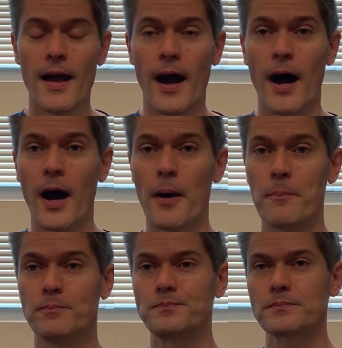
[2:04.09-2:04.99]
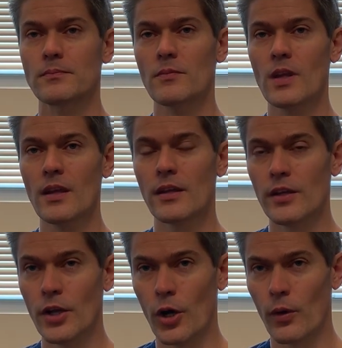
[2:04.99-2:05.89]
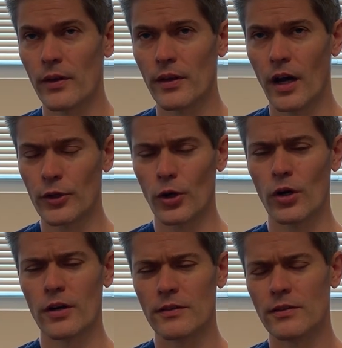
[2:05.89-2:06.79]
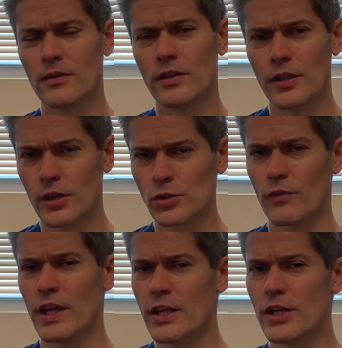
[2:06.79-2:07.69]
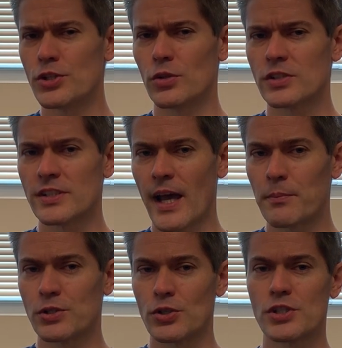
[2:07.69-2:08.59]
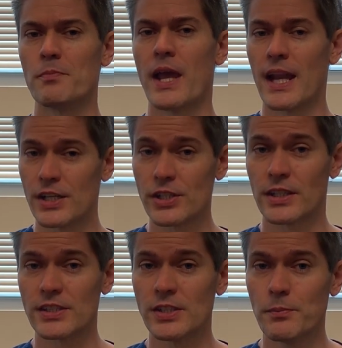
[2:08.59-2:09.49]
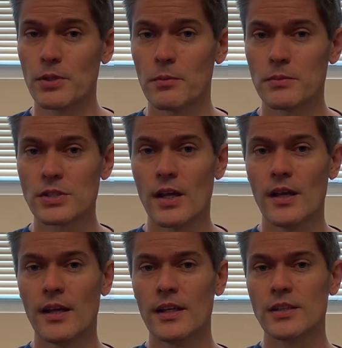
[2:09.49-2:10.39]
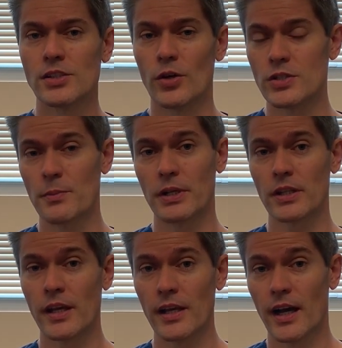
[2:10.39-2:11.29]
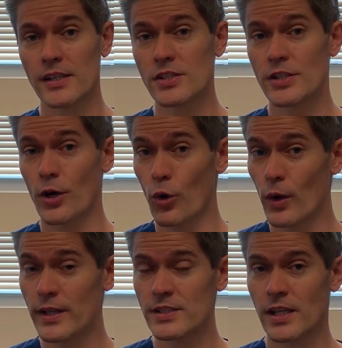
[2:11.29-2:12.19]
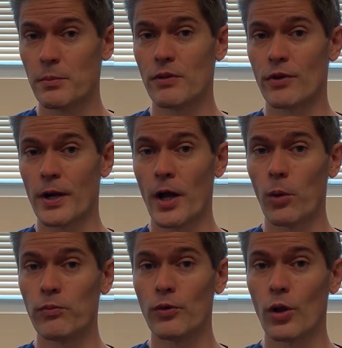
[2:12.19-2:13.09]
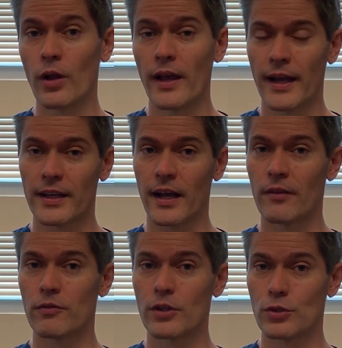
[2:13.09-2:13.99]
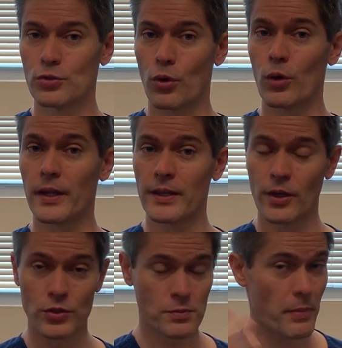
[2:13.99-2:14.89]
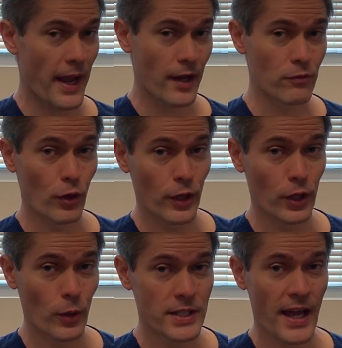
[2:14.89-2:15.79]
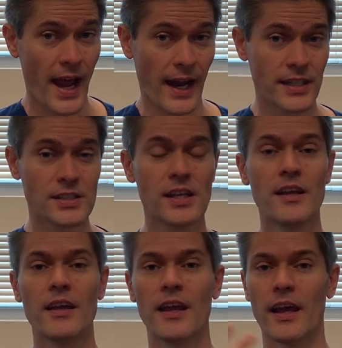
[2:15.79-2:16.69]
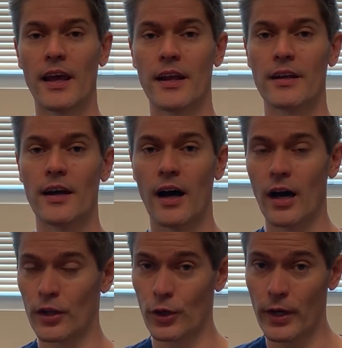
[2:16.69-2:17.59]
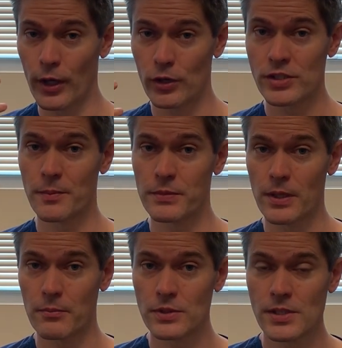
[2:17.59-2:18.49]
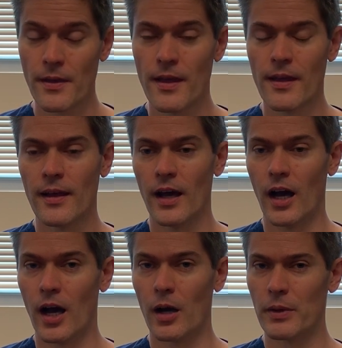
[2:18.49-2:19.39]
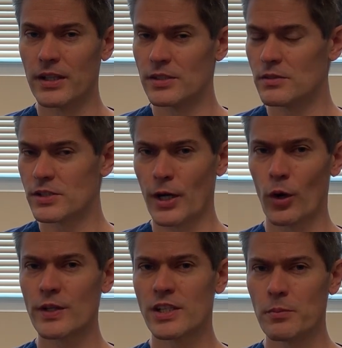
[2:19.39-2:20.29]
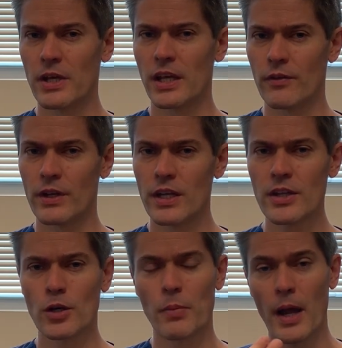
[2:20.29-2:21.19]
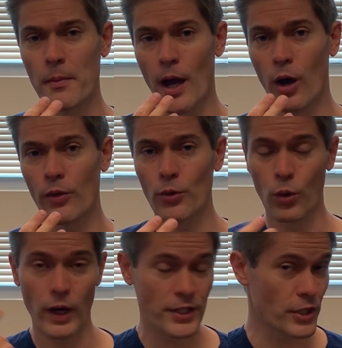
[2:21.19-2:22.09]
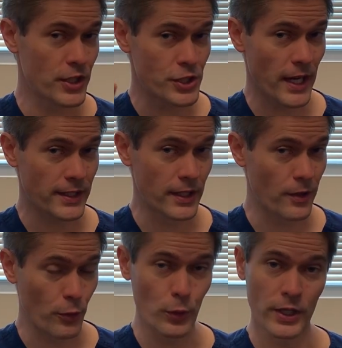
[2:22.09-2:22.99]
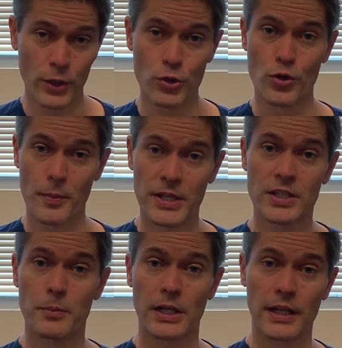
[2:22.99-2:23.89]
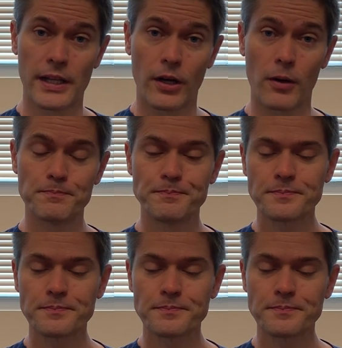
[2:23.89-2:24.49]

Um, you know, other you know sort of initial steps are just managing the symptoms. So typically, uh, steroids can be very helpful at kind of controlling those bad vertigo attacks and uh, other ear symptoms. Um, and steroids can be given either by mouth or actually injected through the eardrum into the middle ear.